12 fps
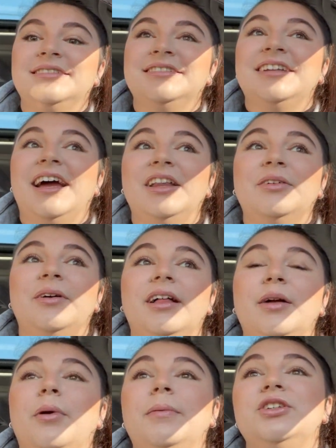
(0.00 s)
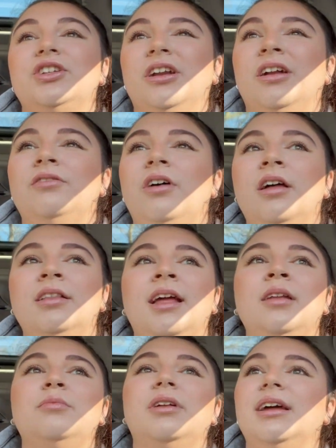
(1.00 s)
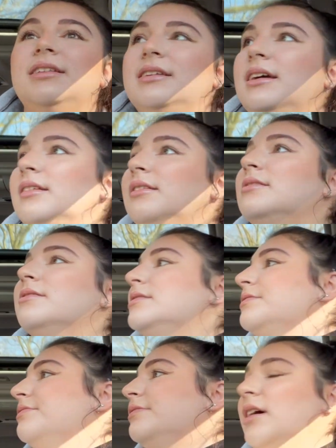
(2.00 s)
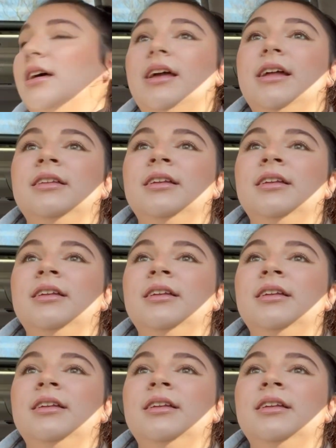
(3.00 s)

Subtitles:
LOL, I probably shouldn't have gone then, but I did, so it's fine.